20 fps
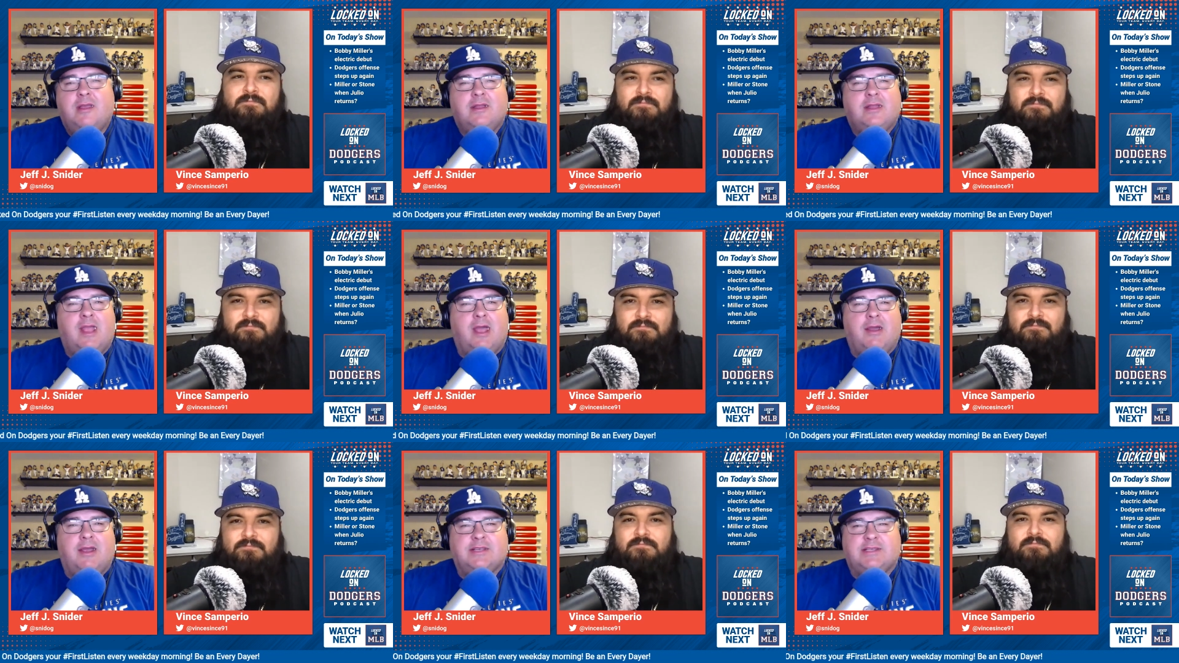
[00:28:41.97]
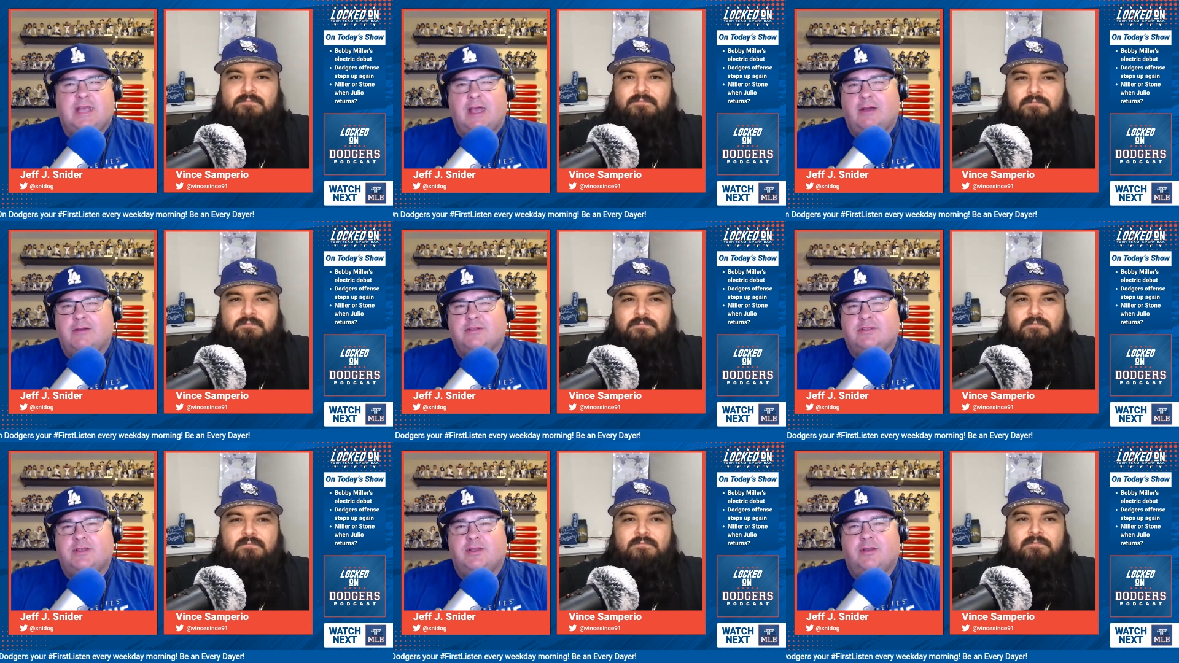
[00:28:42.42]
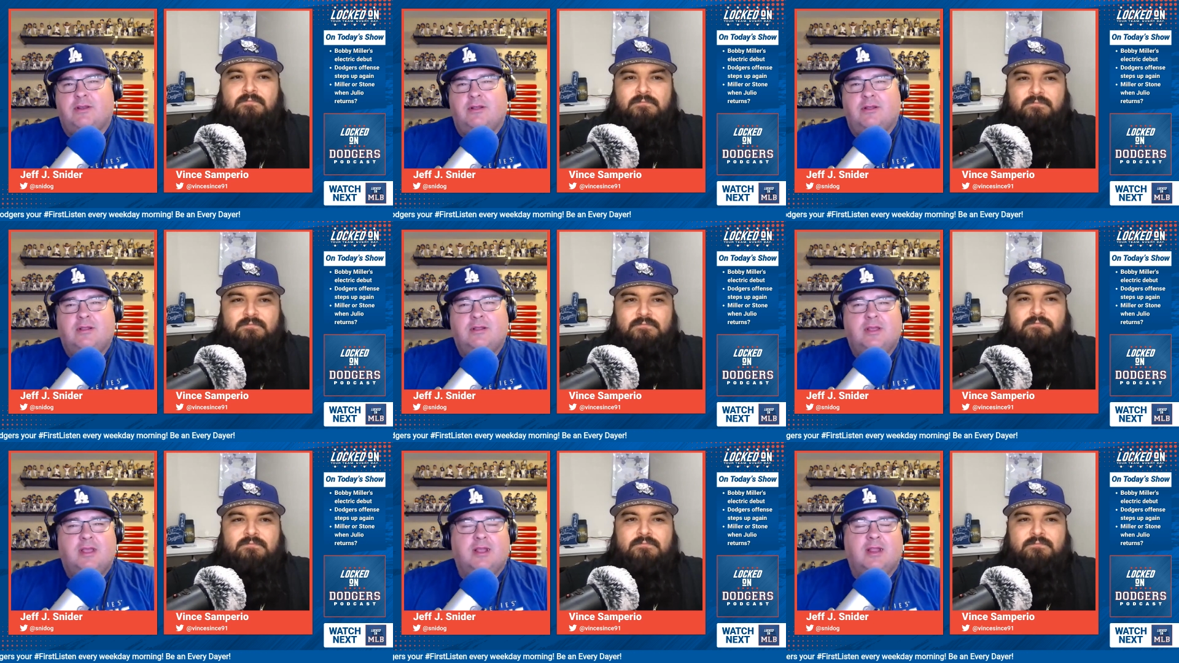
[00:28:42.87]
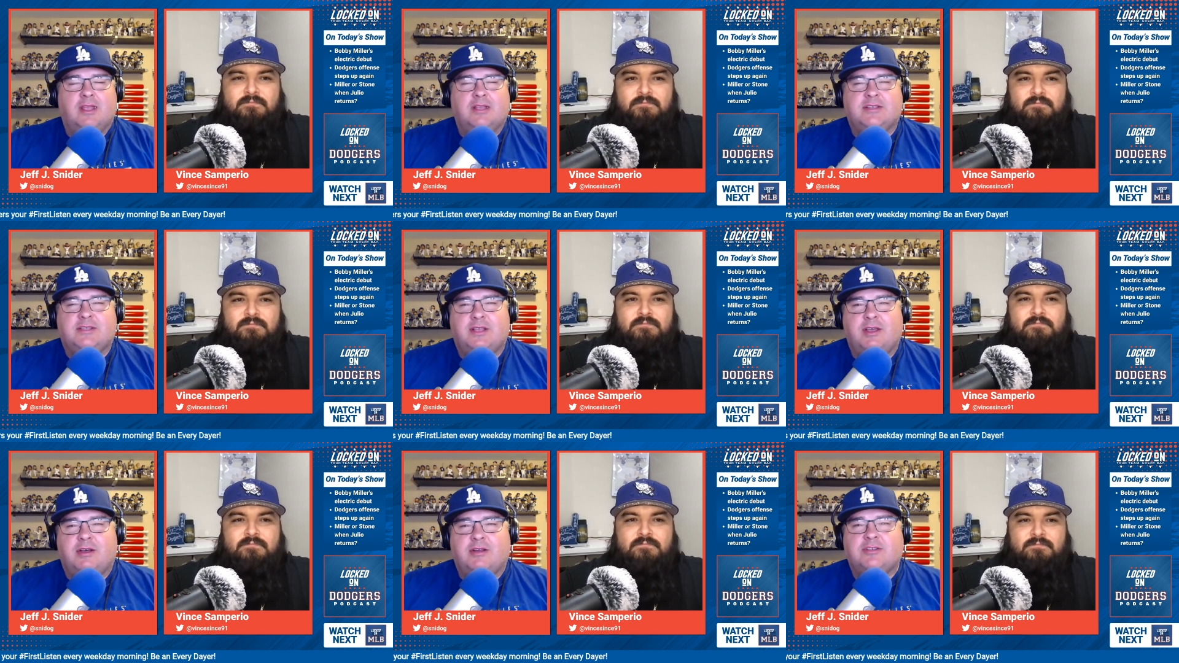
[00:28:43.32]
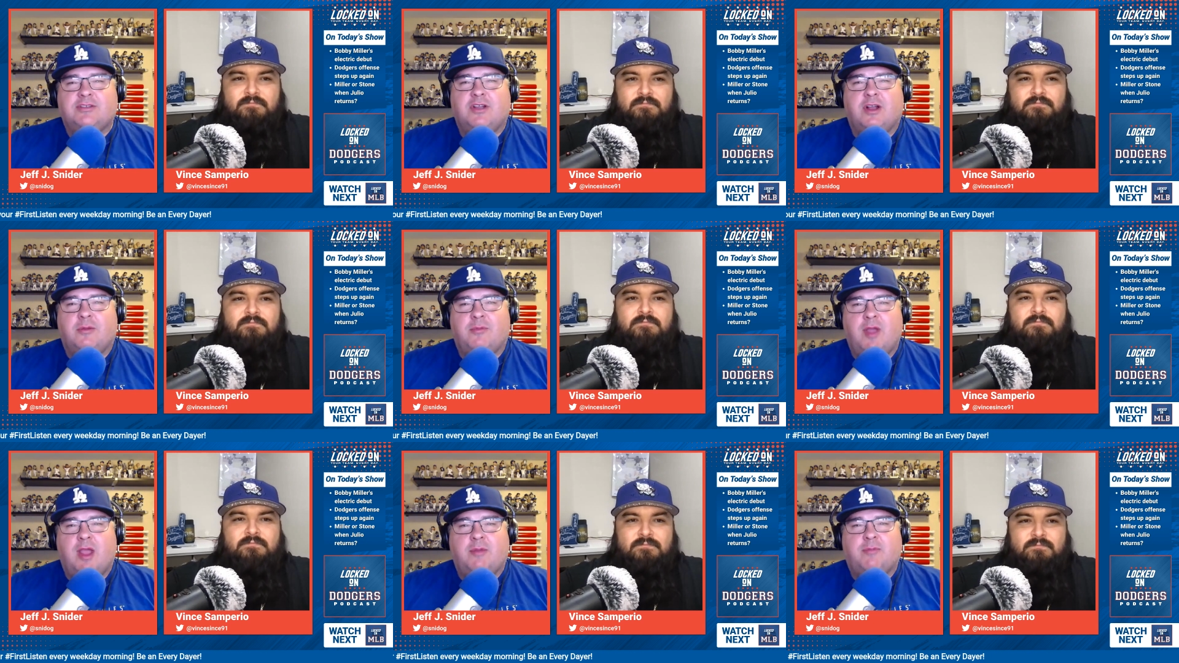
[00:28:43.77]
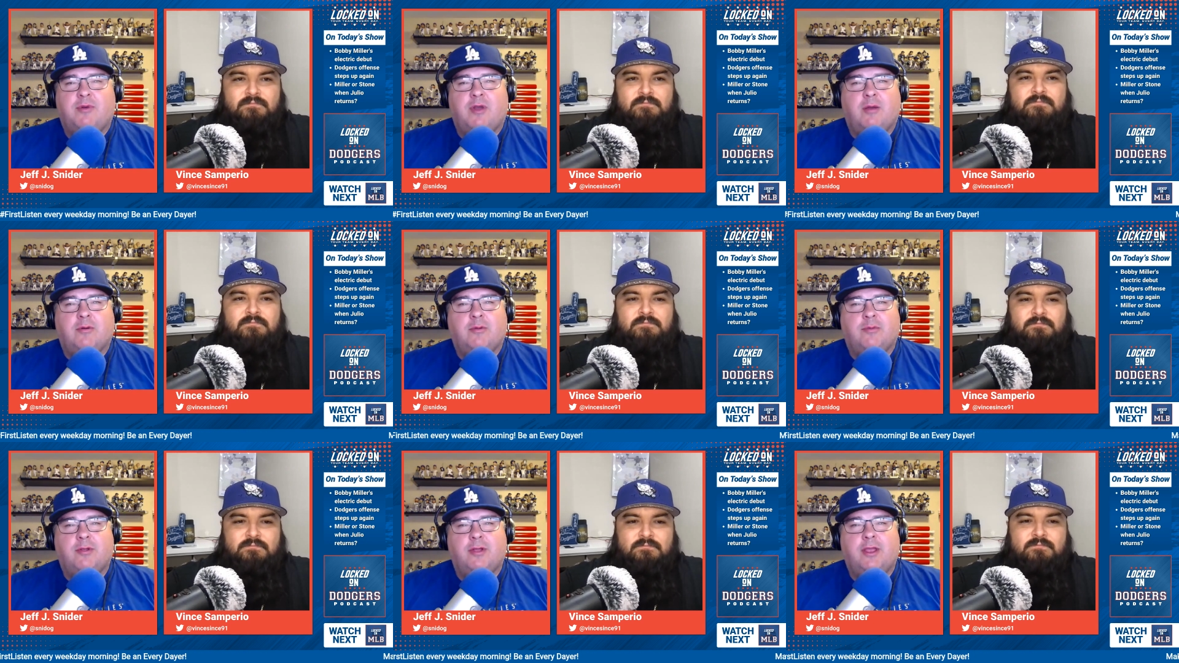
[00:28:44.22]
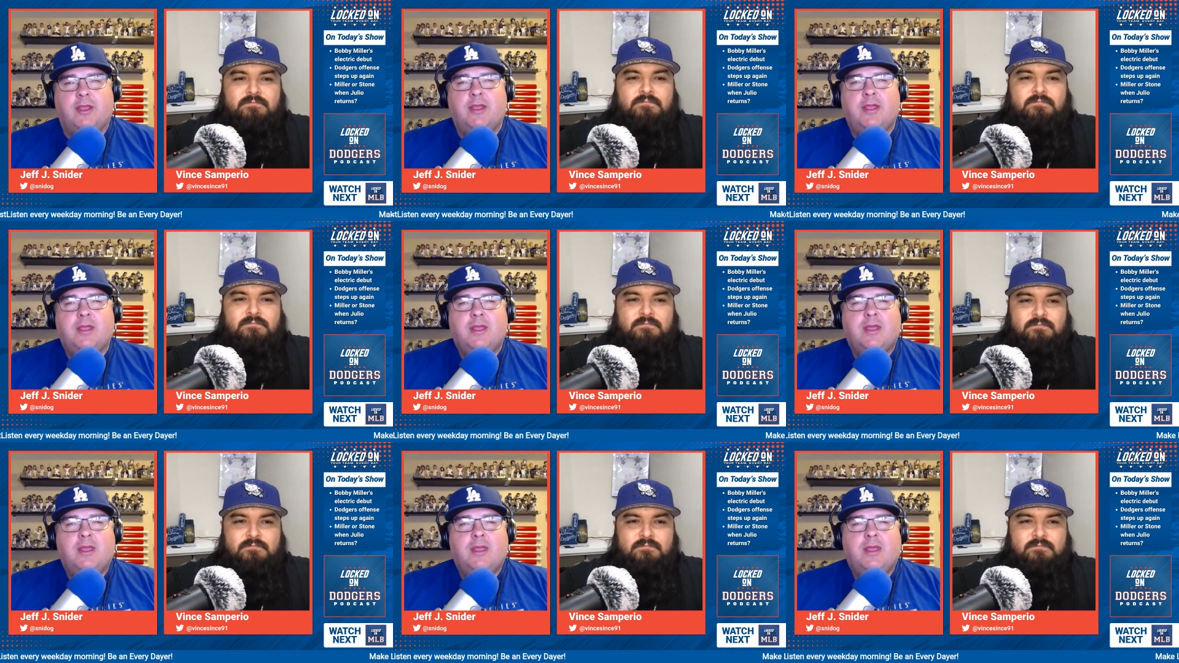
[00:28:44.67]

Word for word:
Speaker 1: Now he's out till at least the All Star break, probably,